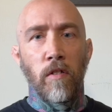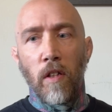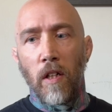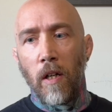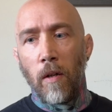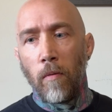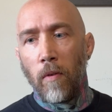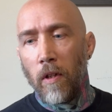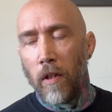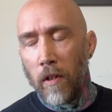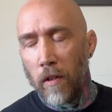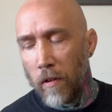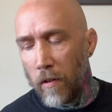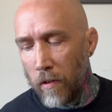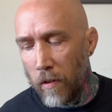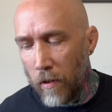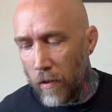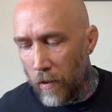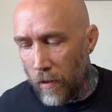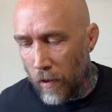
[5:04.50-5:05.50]
and I want
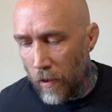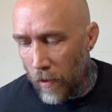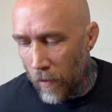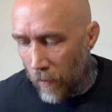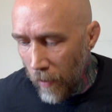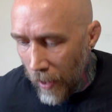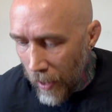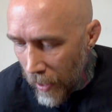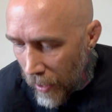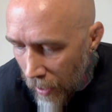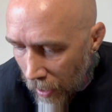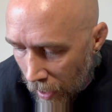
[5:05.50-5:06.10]
to,